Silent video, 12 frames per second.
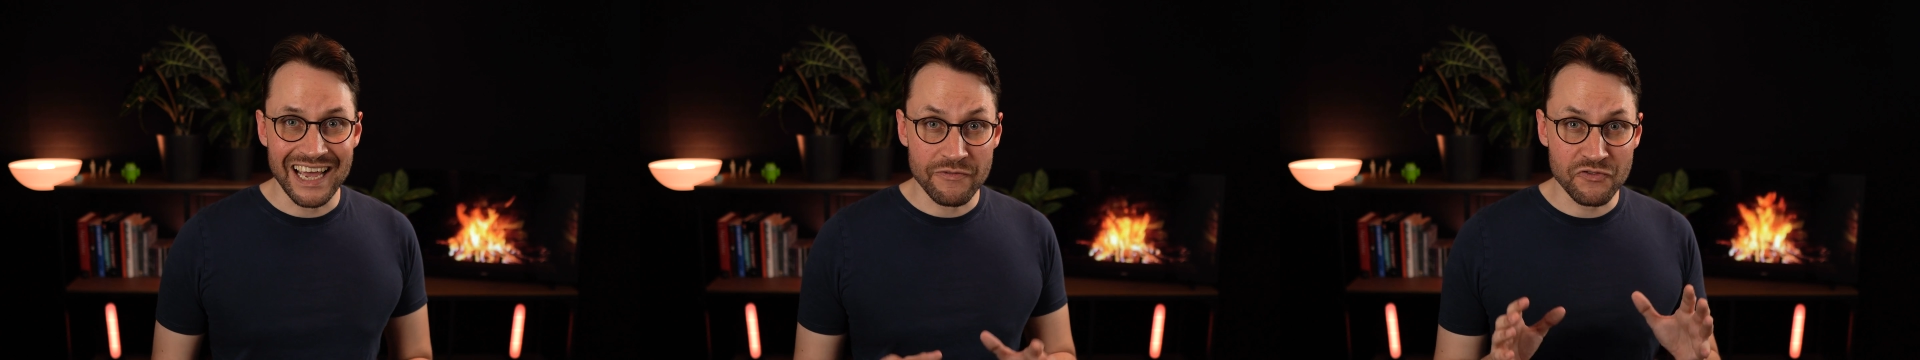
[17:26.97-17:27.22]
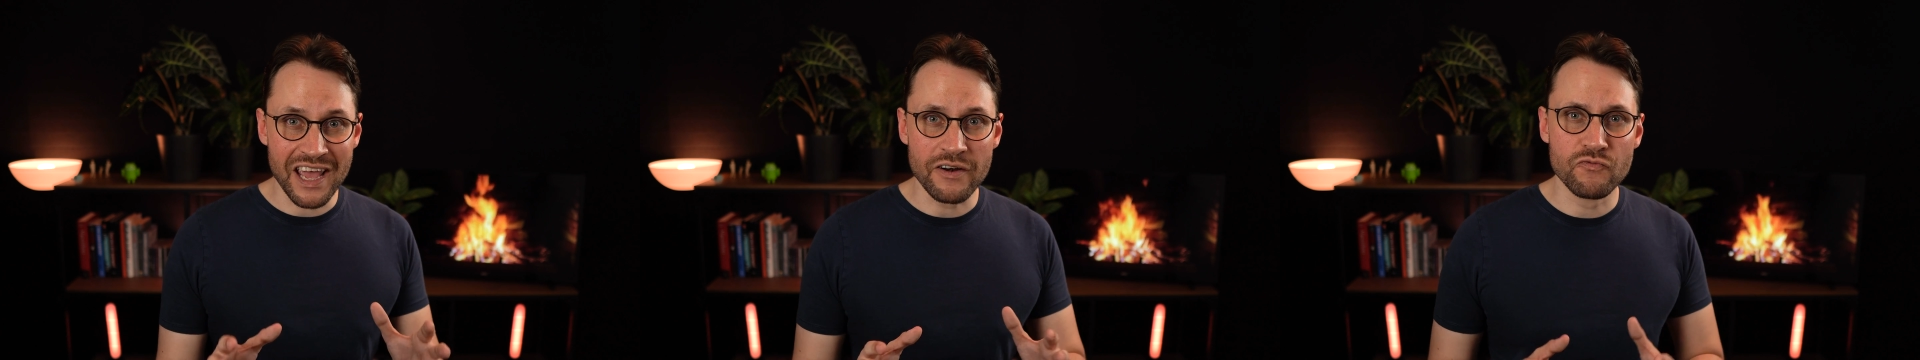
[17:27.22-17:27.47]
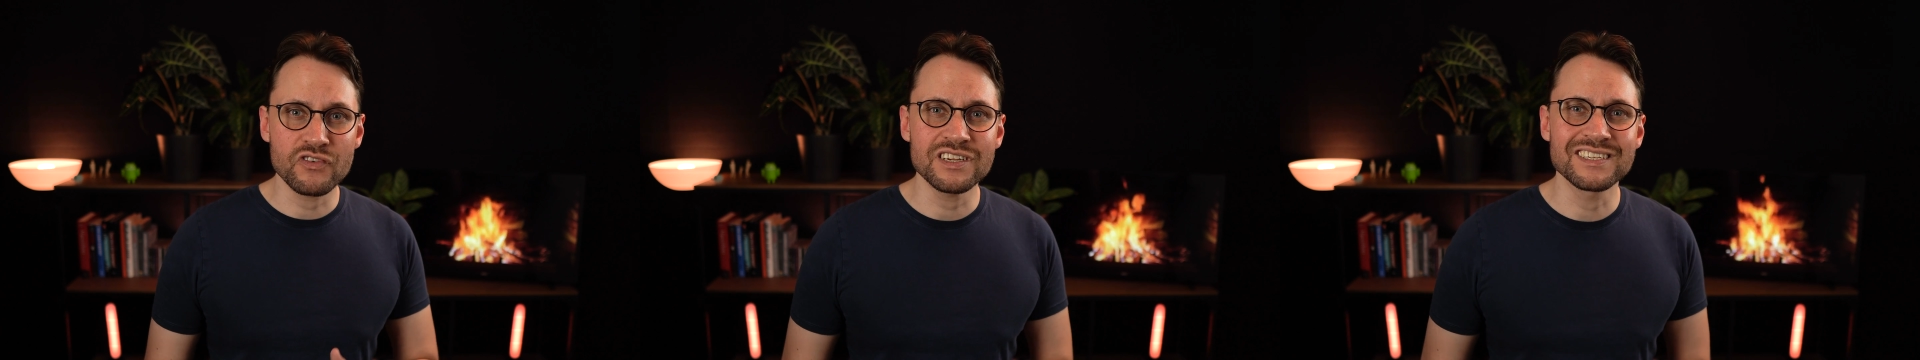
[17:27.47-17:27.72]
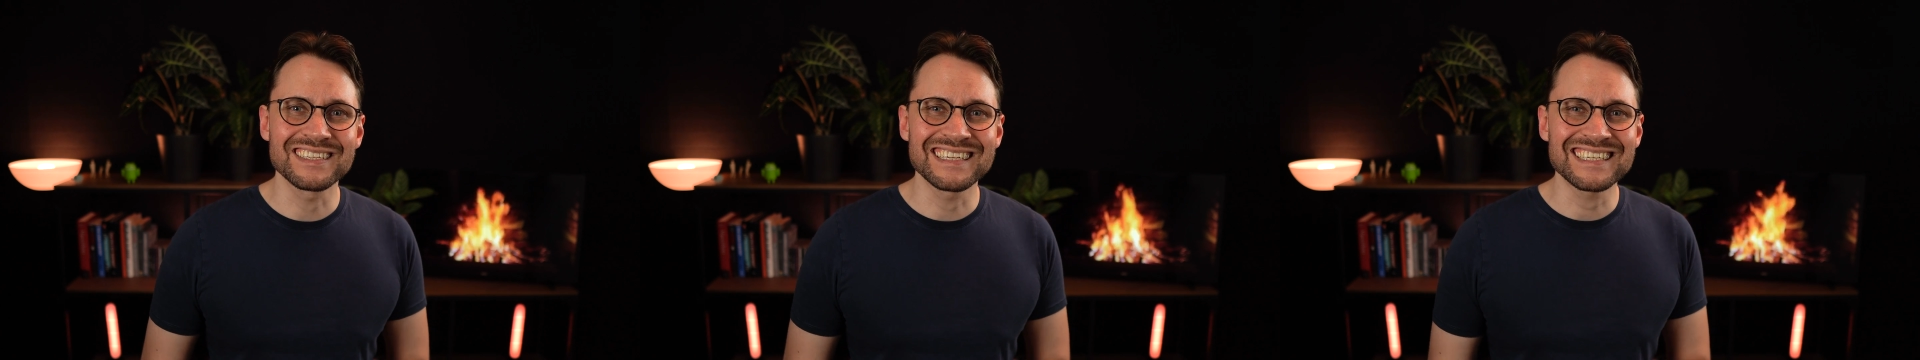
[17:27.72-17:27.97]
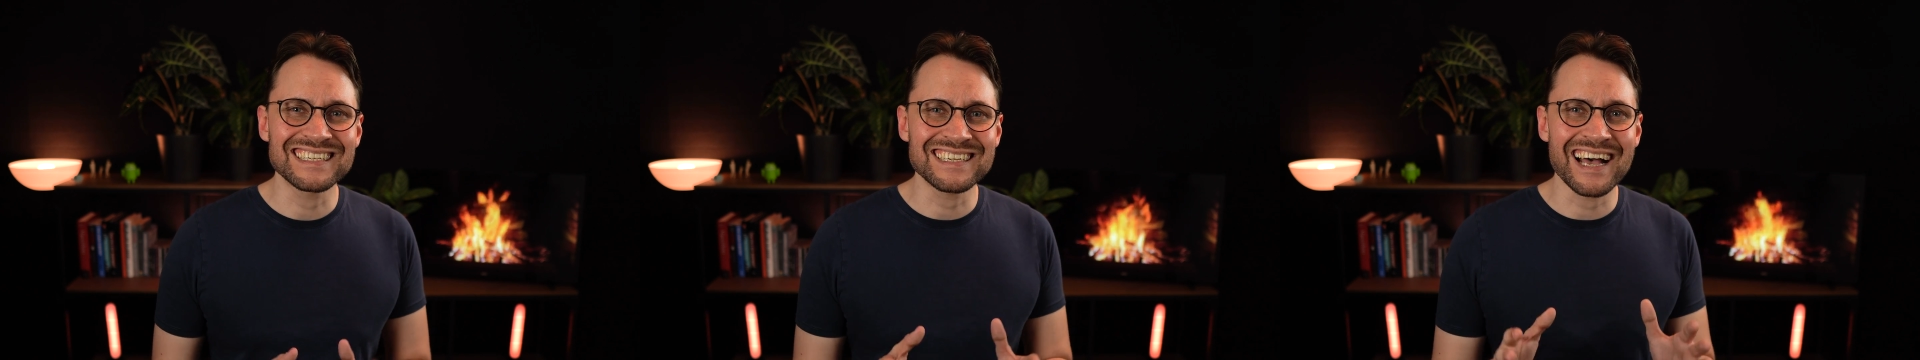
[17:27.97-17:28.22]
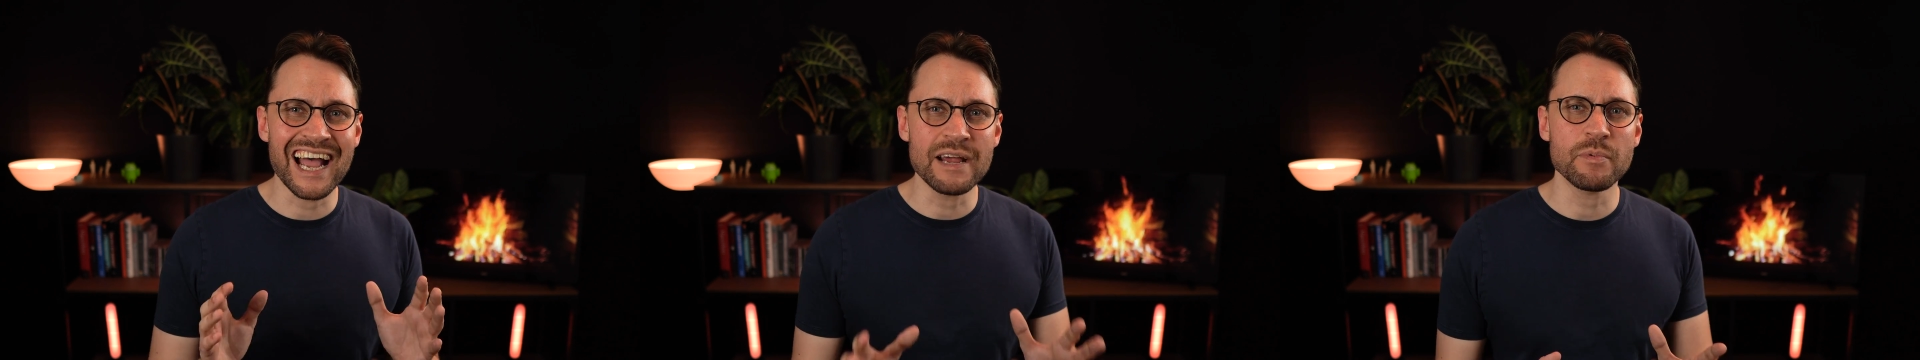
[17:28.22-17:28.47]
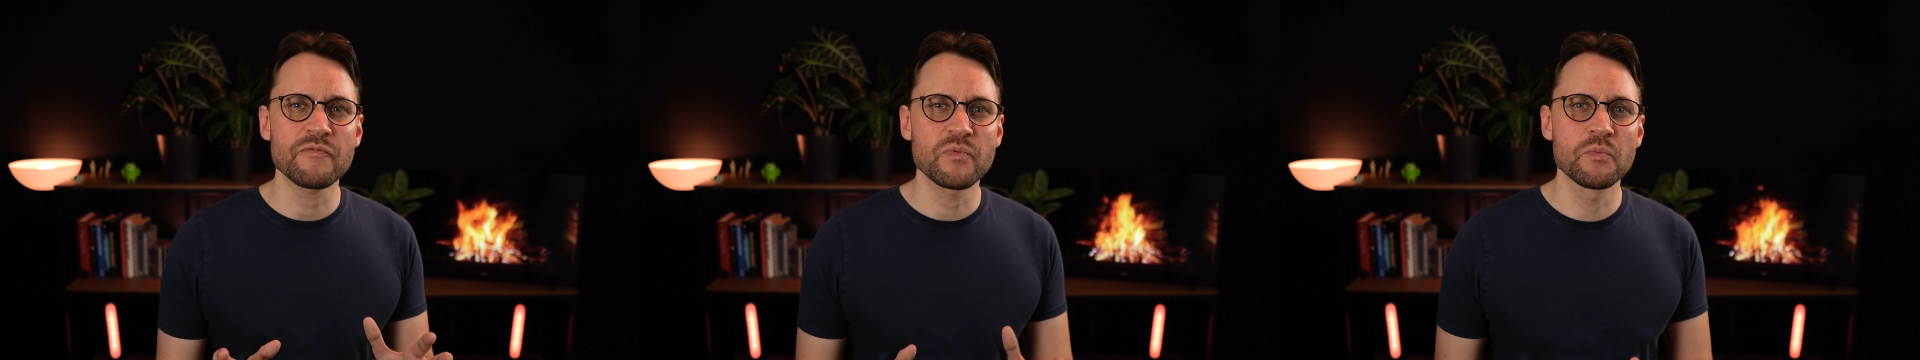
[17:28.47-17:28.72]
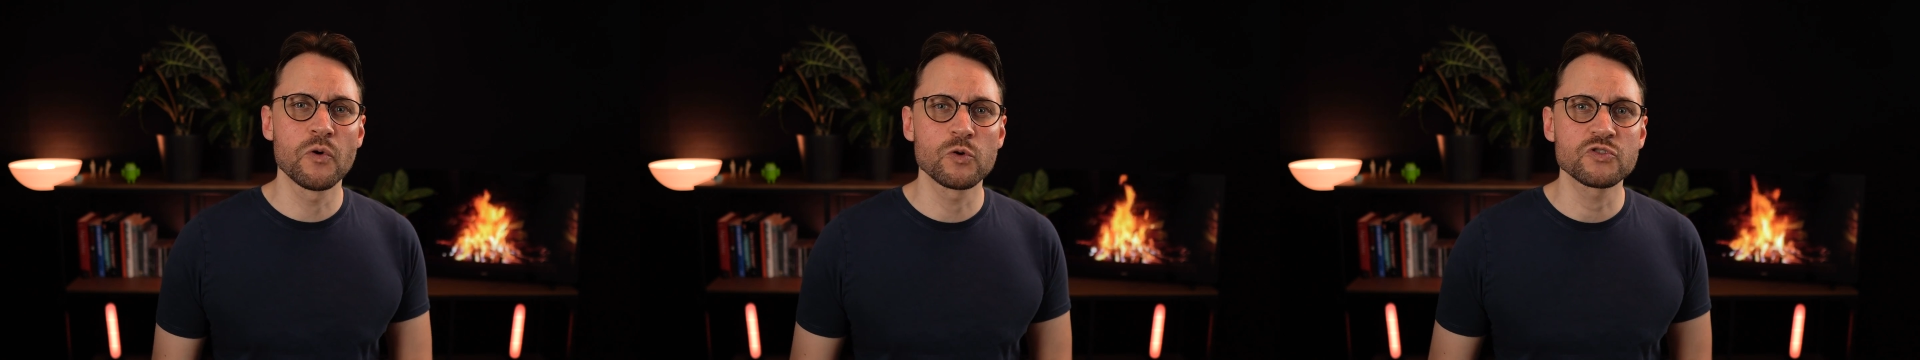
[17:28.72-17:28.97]
and for that reason, this type of
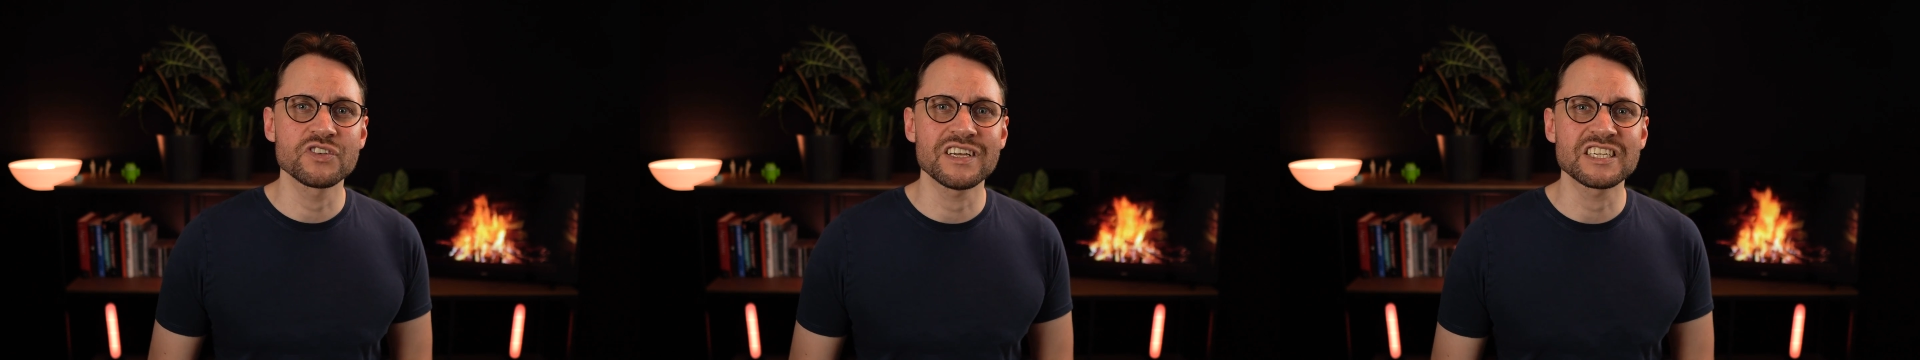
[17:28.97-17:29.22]
promotion